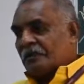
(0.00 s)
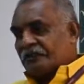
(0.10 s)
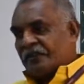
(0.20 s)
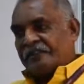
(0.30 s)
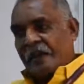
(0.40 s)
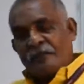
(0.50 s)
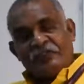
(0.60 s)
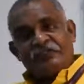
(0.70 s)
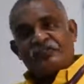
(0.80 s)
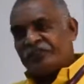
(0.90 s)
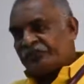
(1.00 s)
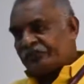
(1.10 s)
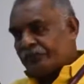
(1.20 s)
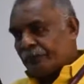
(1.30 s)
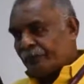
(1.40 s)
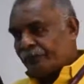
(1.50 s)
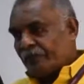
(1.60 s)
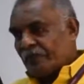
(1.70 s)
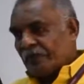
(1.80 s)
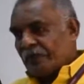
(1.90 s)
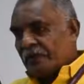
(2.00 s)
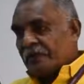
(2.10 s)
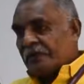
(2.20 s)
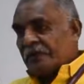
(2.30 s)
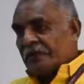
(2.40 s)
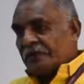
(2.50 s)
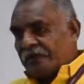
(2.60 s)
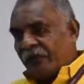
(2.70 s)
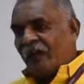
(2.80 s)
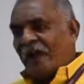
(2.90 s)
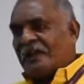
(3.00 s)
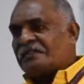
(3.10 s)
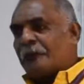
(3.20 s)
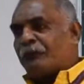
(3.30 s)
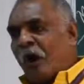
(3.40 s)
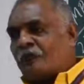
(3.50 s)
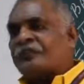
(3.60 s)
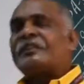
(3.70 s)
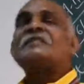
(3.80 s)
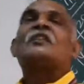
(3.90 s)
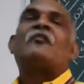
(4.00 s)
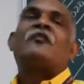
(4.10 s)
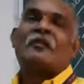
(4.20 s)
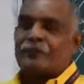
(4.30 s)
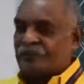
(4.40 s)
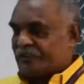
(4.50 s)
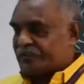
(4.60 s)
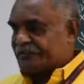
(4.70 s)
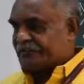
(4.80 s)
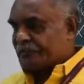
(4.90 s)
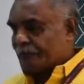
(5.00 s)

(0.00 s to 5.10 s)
Their dimensions define the boundaries of our projects.